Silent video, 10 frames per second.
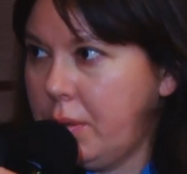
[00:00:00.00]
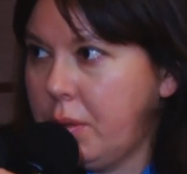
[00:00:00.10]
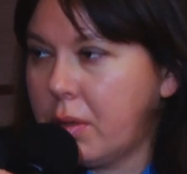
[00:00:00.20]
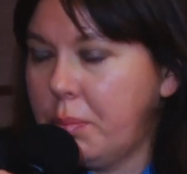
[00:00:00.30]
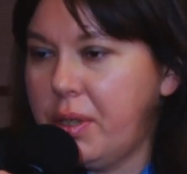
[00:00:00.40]

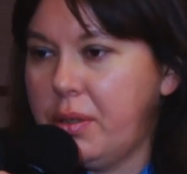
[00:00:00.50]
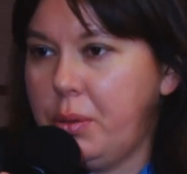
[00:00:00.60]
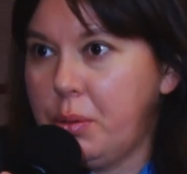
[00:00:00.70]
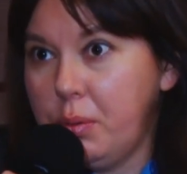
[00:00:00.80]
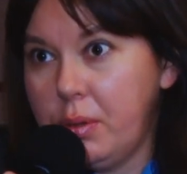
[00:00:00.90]
the European
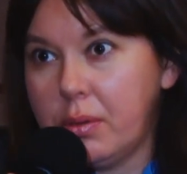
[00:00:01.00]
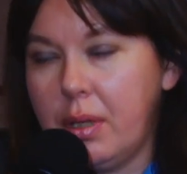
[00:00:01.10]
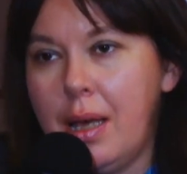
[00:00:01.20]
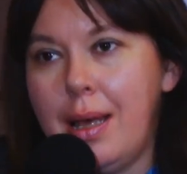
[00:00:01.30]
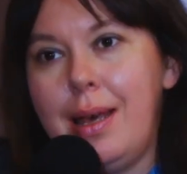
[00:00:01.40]

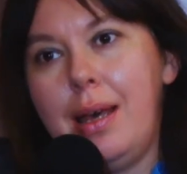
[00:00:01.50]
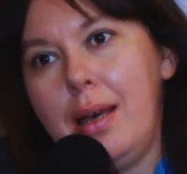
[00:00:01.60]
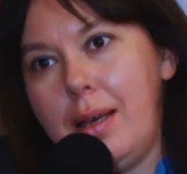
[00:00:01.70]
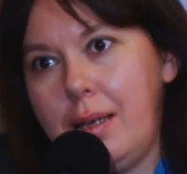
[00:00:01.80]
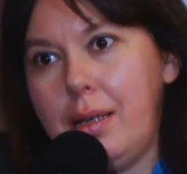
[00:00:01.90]
Union
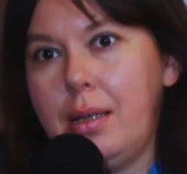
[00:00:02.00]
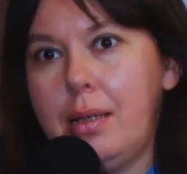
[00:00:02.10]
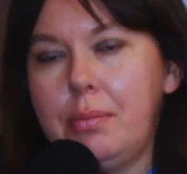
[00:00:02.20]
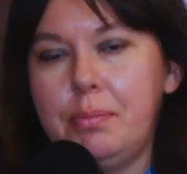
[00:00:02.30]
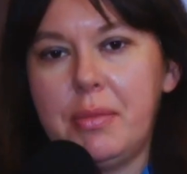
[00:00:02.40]

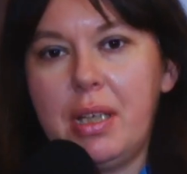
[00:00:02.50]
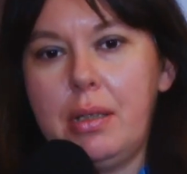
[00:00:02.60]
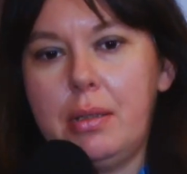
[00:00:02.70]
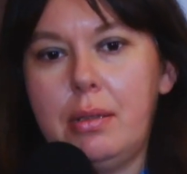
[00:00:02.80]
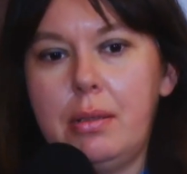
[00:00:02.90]

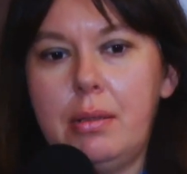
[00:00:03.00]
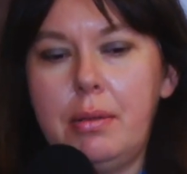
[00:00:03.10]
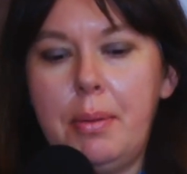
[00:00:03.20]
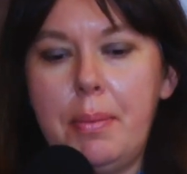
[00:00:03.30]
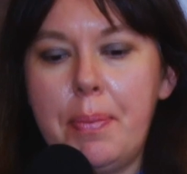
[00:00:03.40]

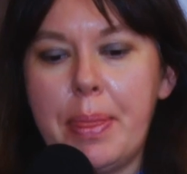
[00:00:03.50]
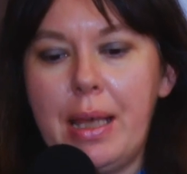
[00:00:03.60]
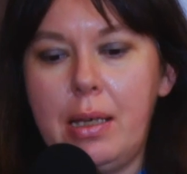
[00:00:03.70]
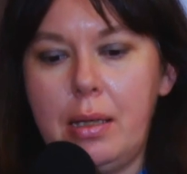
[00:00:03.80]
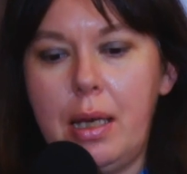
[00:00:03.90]

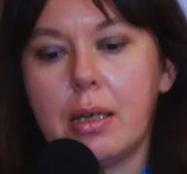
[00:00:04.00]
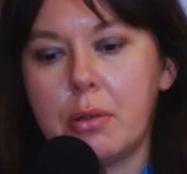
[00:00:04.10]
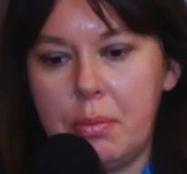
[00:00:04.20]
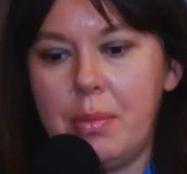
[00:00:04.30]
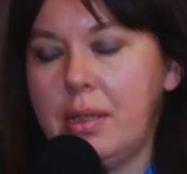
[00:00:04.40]

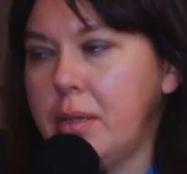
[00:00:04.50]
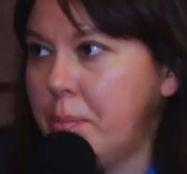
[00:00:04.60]
agreement